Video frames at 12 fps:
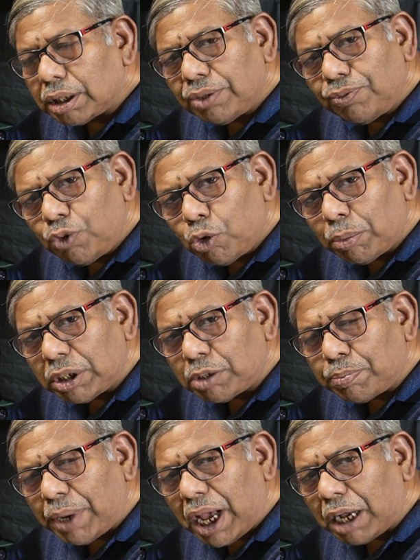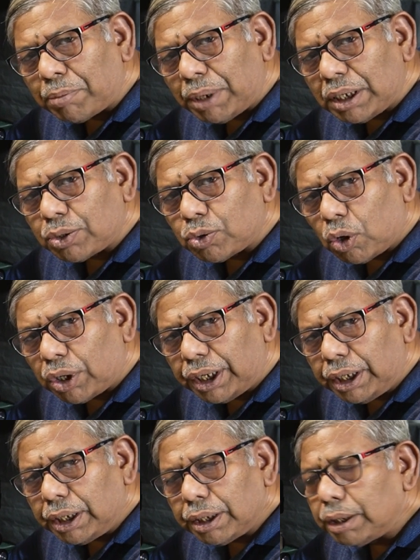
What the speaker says: few months back by Sony.